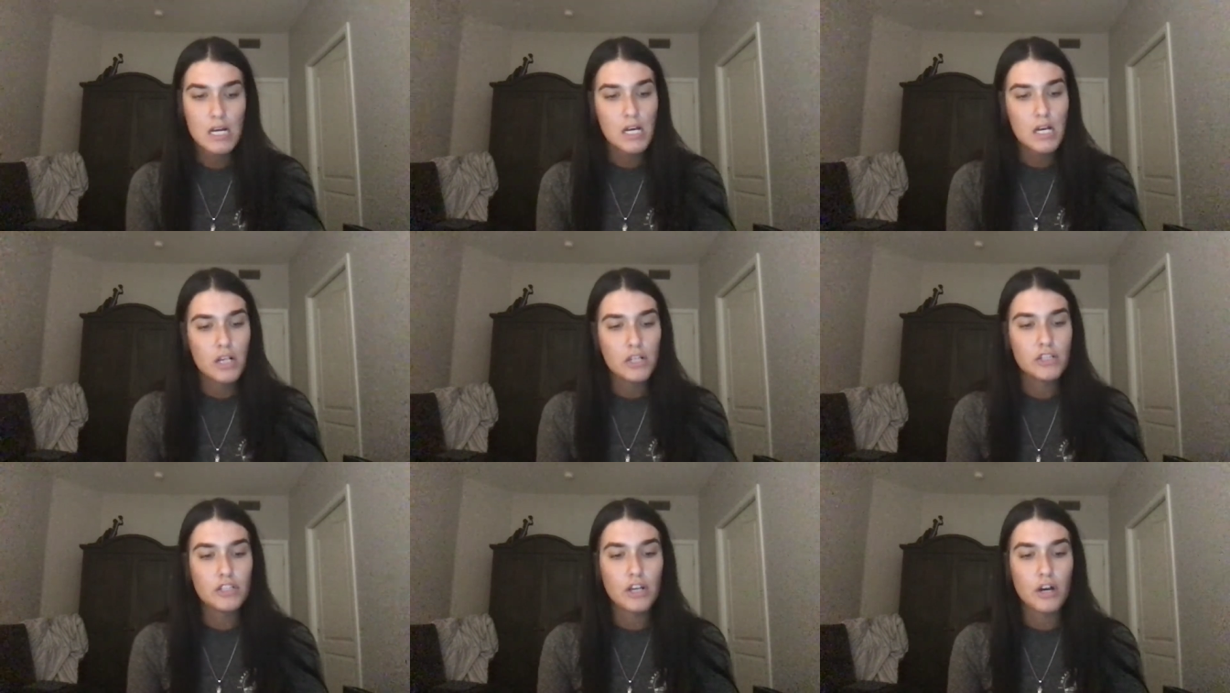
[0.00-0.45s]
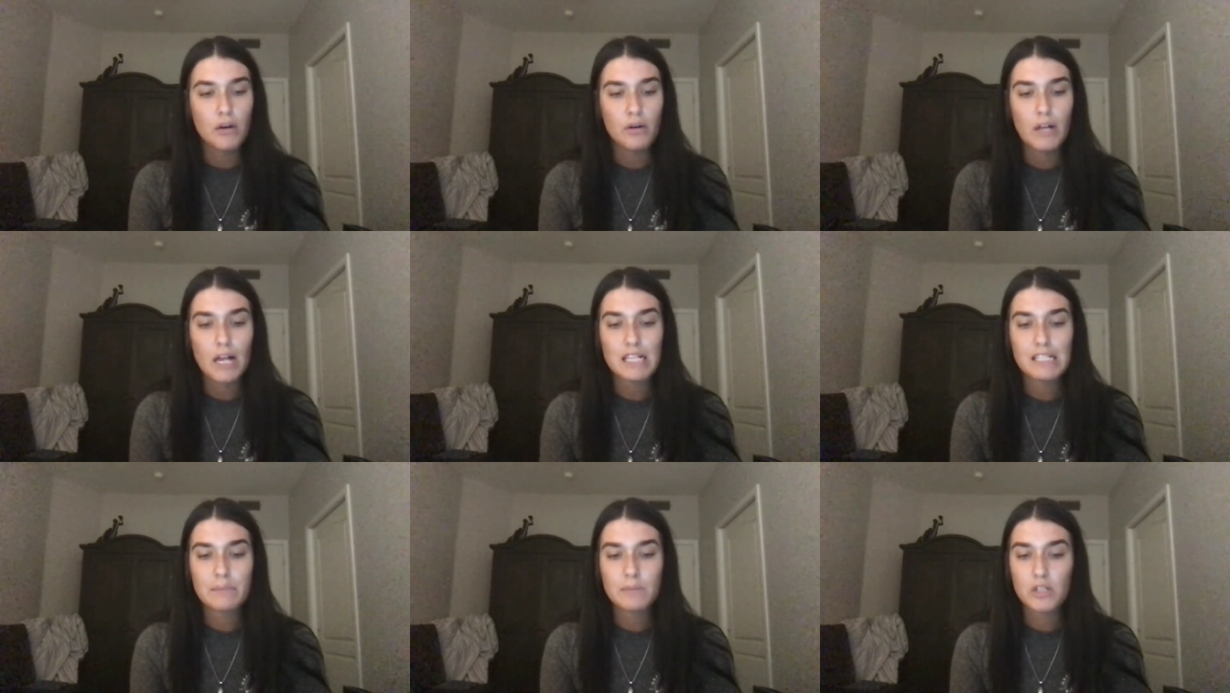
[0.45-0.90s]
so
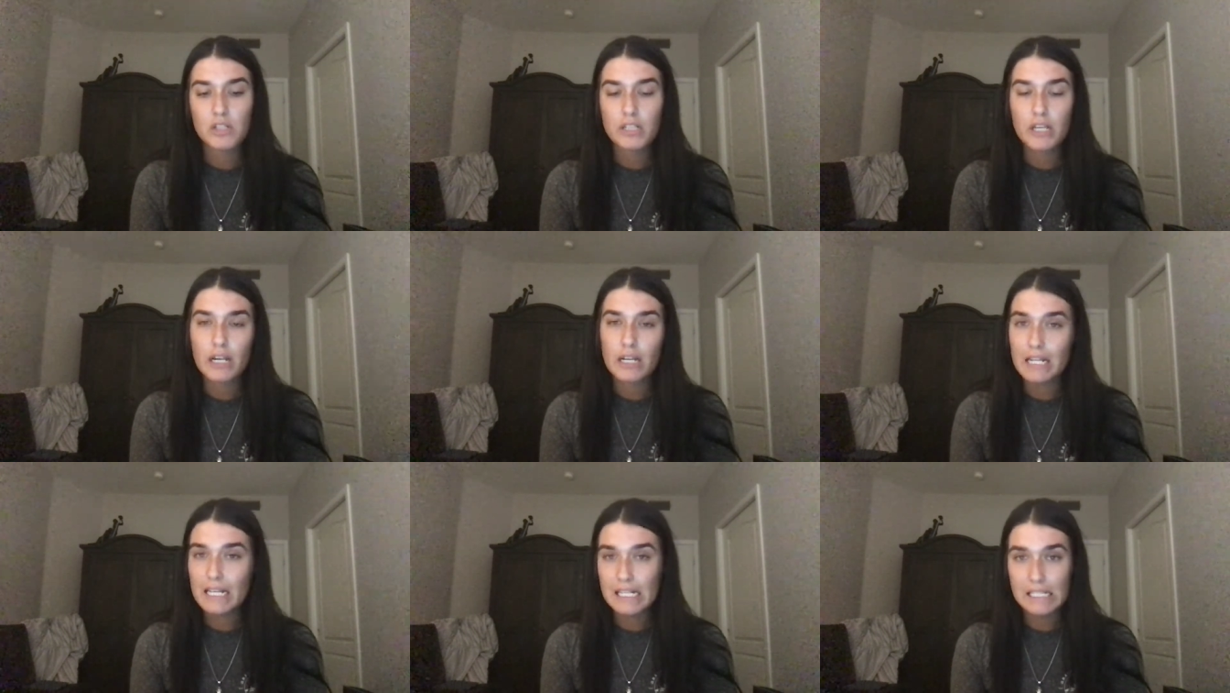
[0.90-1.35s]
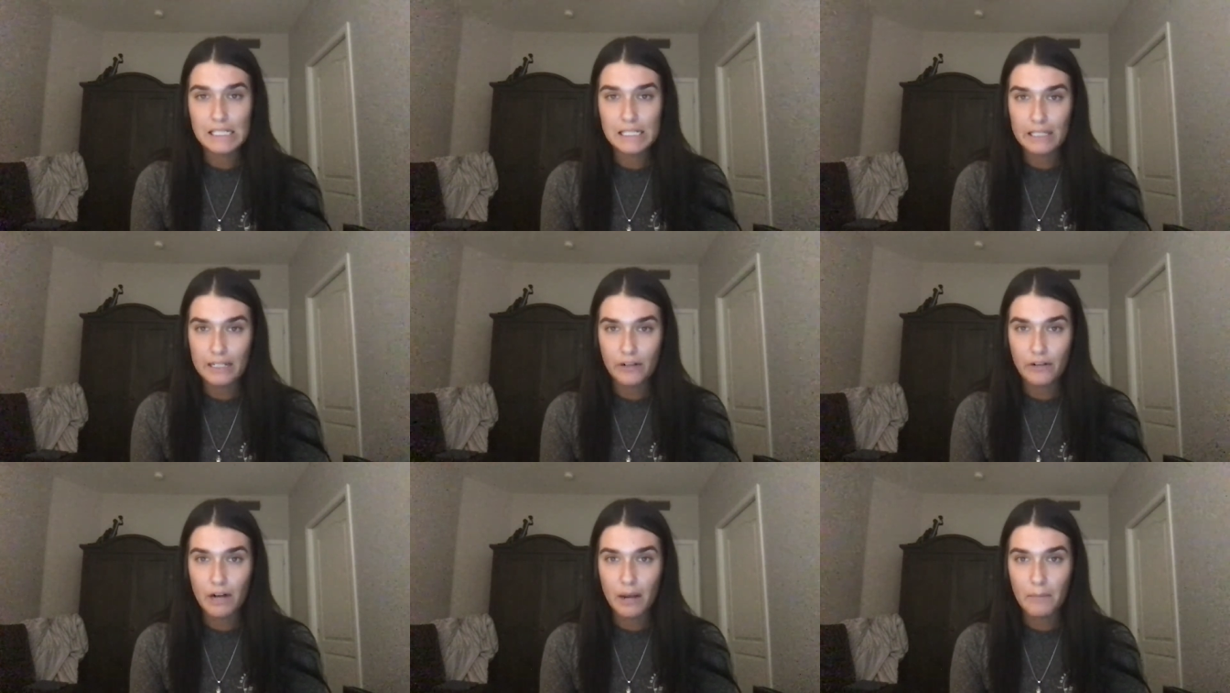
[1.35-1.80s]
customers can easily
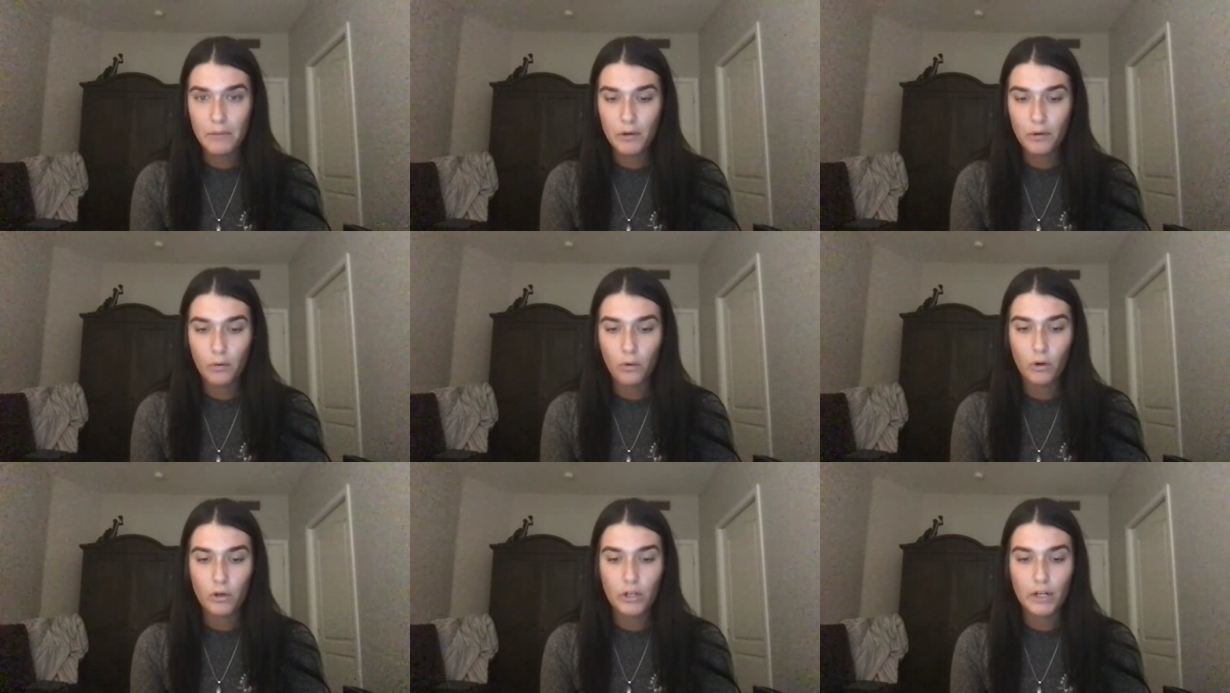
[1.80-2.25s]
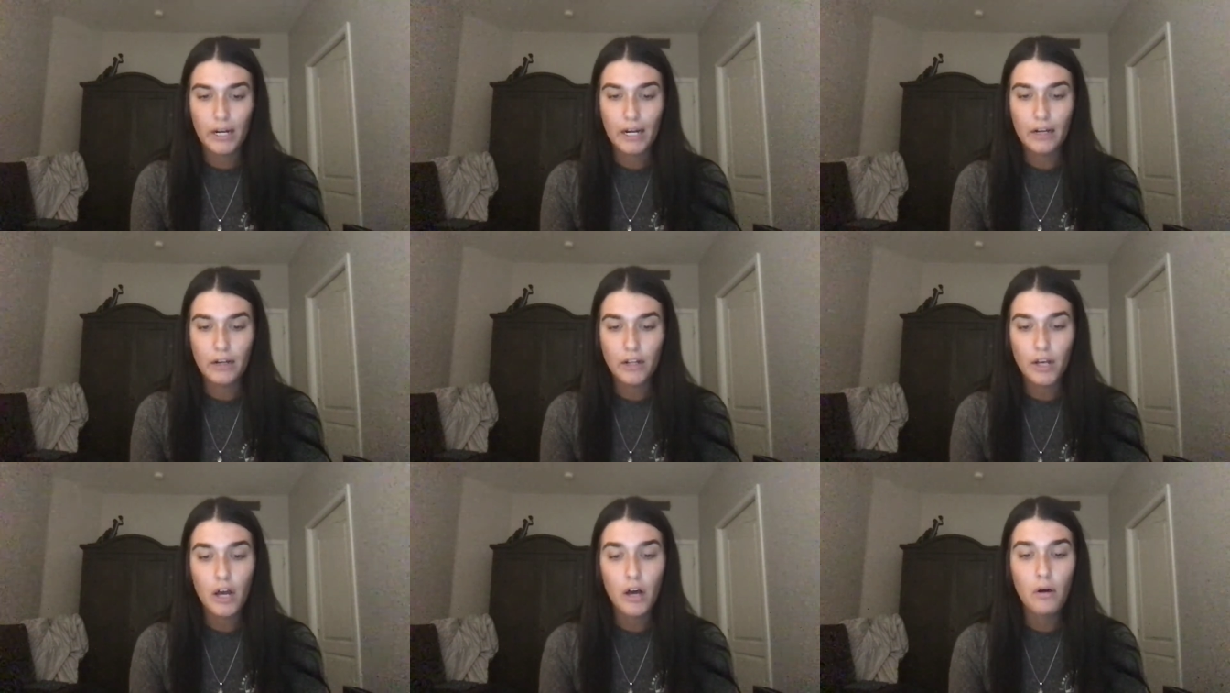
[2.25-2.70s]
grab their order and
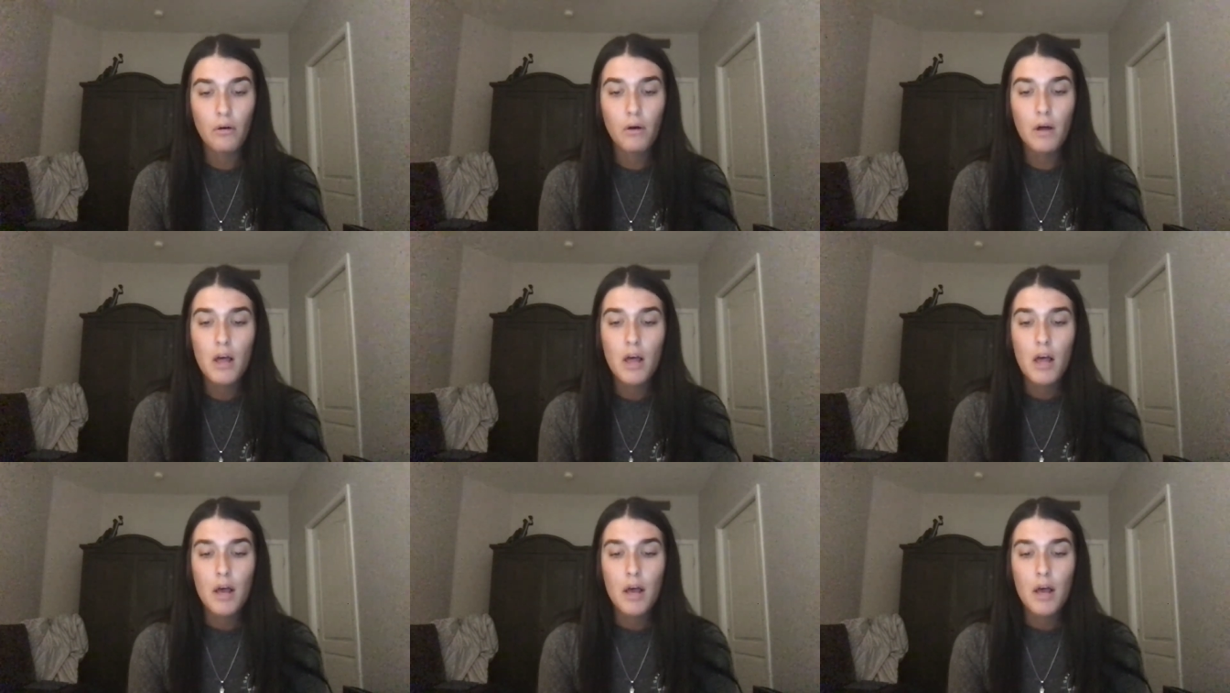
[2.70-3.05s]
go,